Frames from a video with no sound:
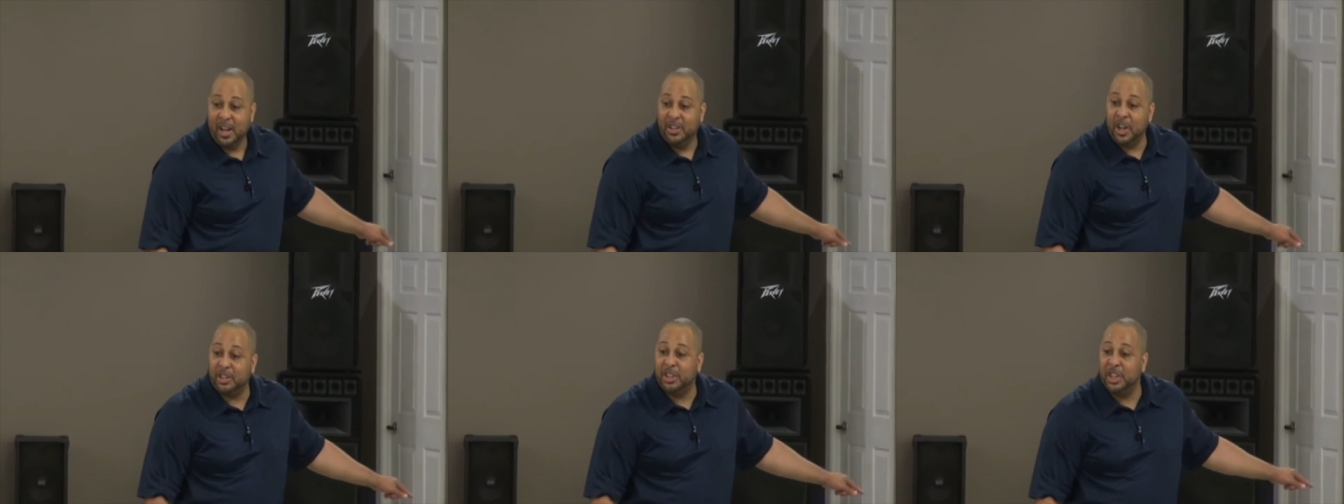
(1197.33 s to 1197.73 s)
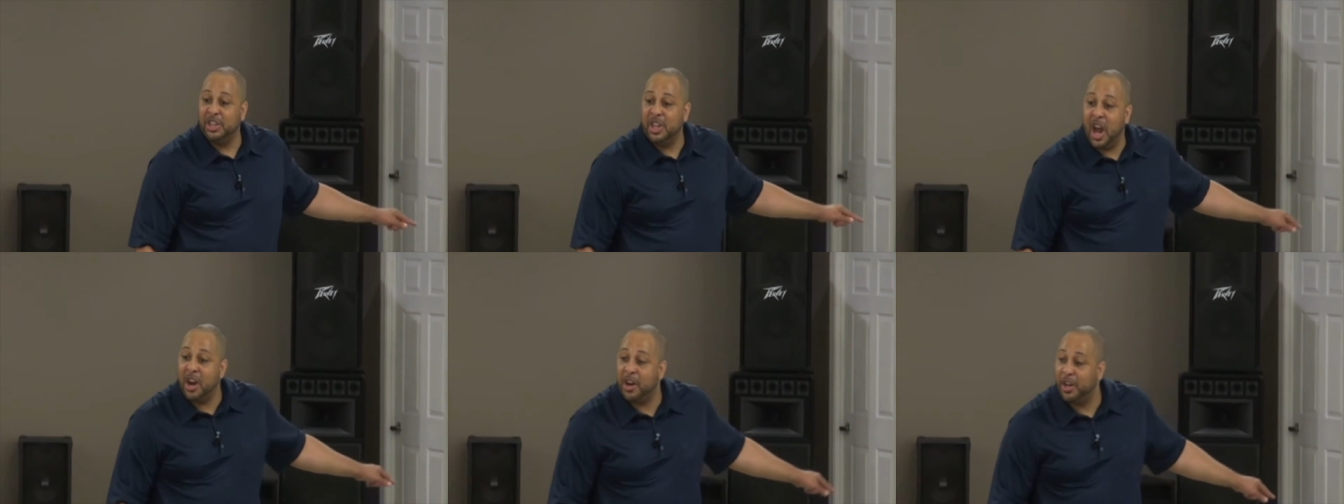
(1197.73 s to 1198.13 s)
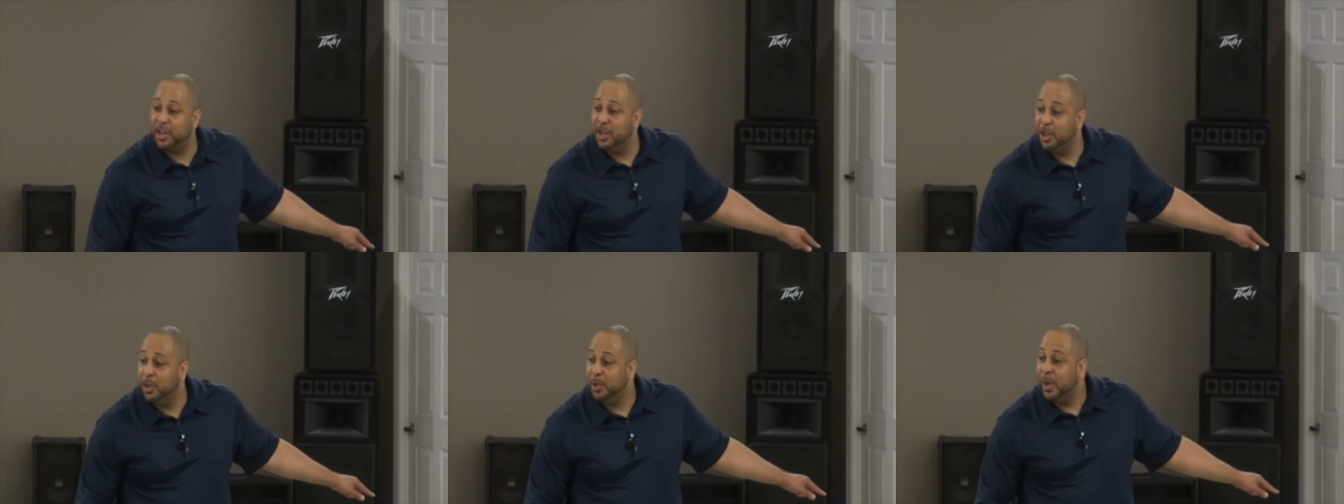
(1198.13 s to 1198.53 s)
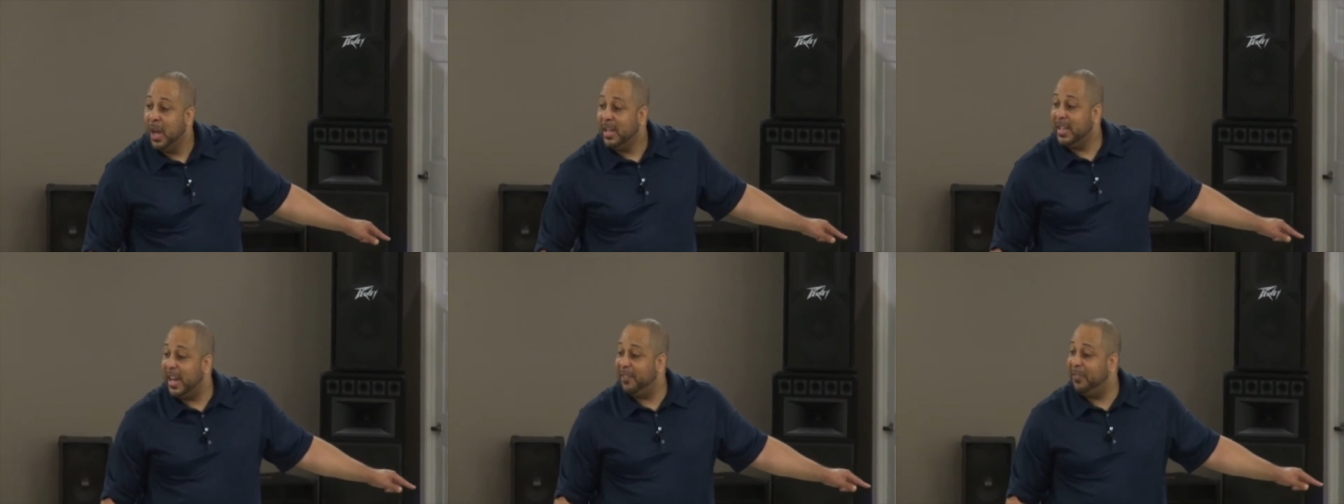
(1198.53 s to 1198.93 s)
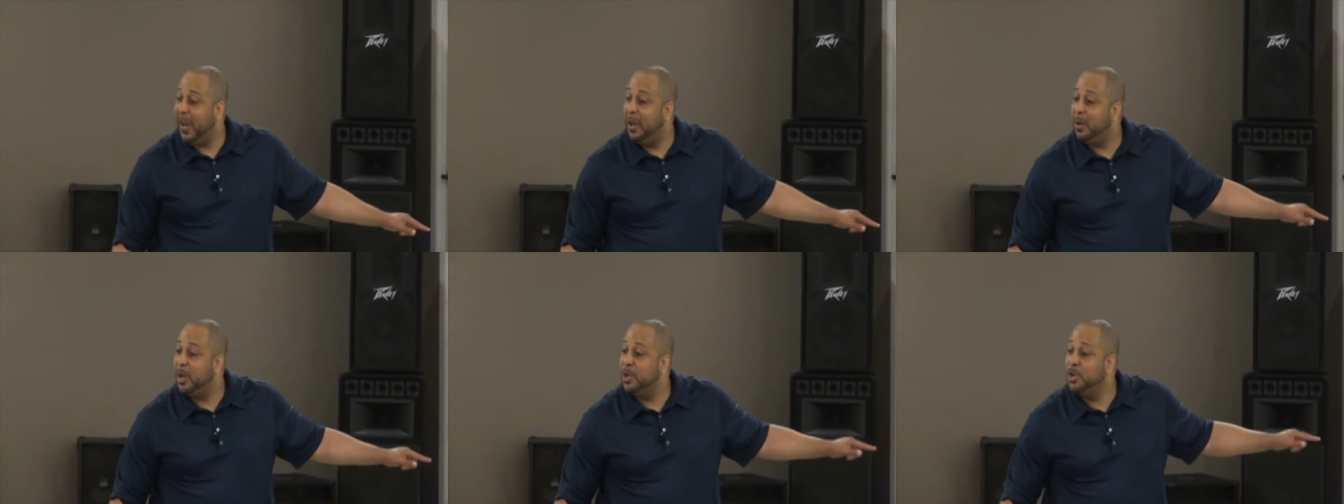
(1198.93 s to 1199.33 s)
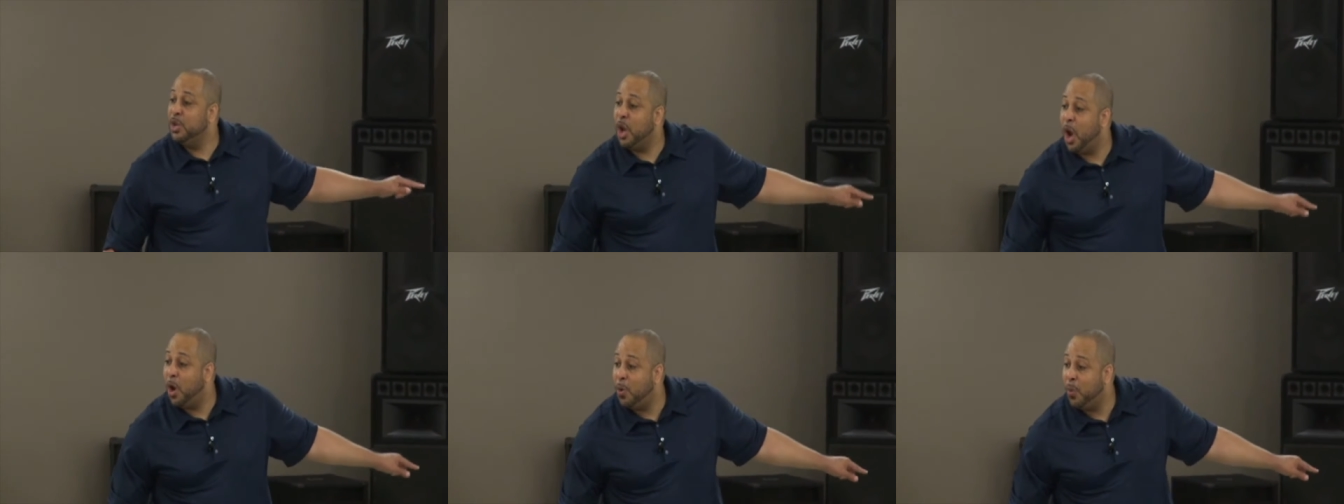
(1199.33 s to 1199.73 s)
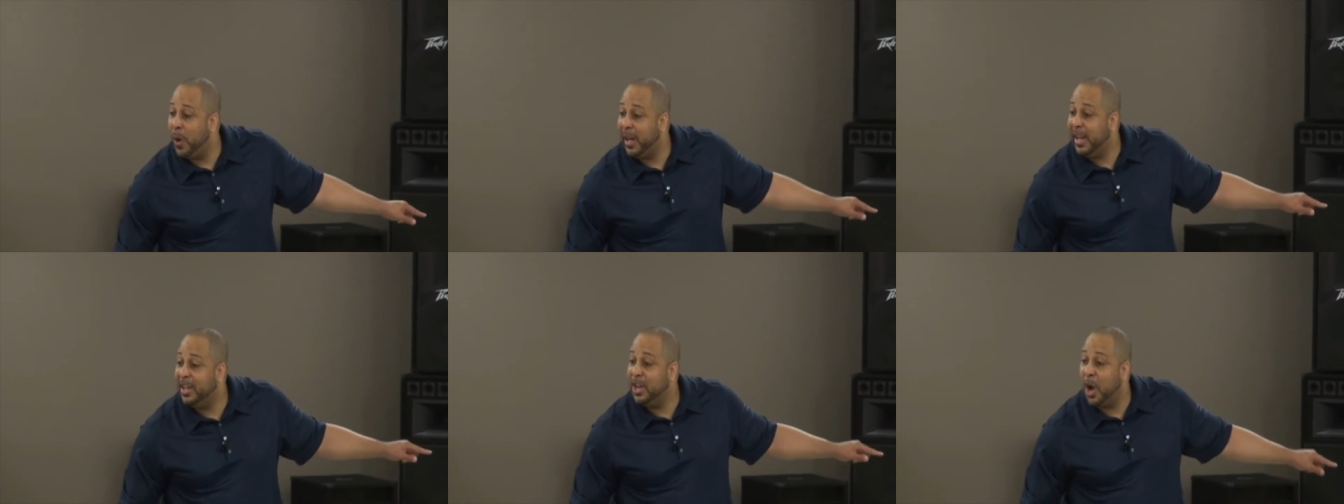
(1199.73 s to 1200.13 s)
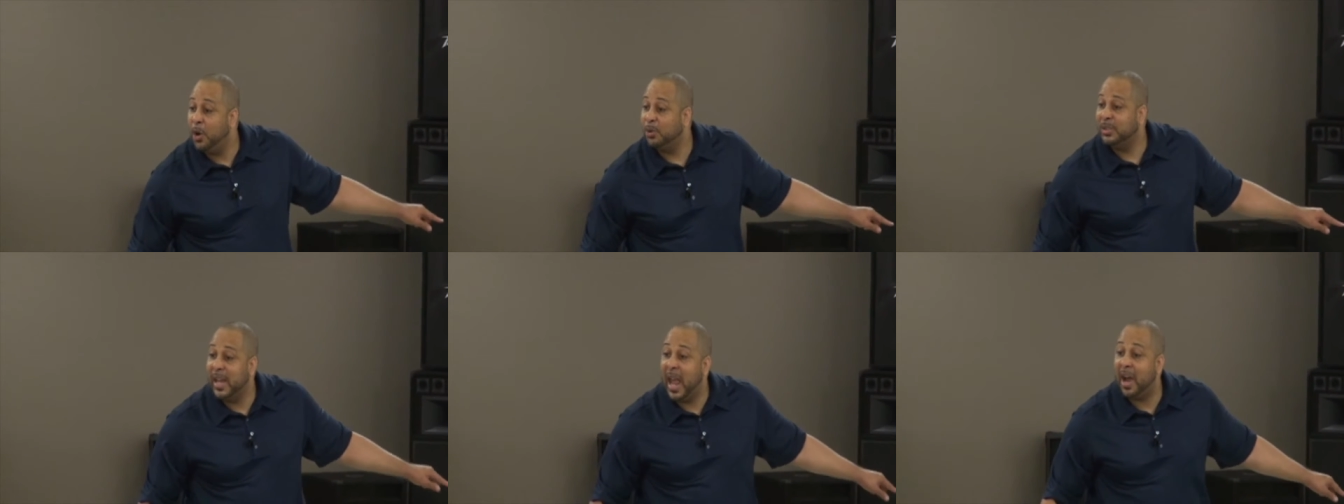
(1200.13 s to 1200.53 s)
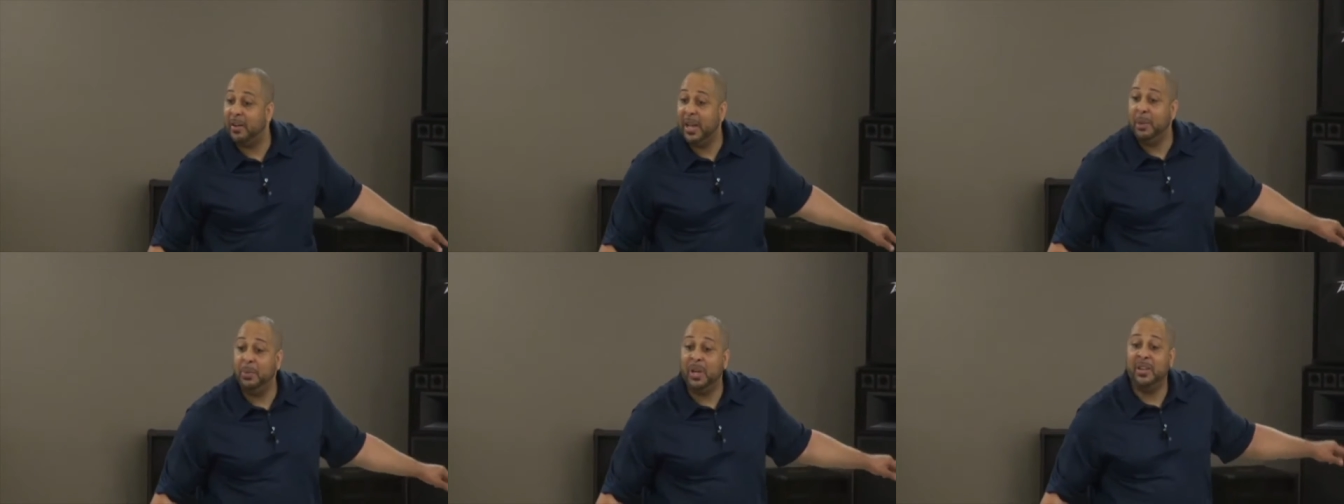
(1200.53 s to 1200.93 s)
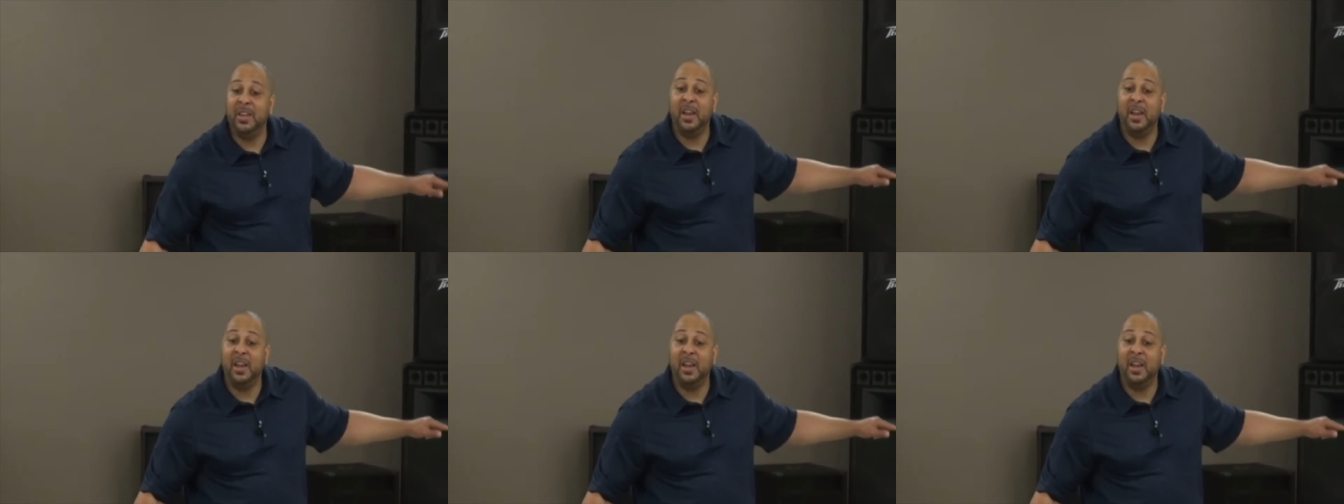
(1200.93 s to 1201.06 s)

There's a younger you that if he'd have known what he knows now, he would have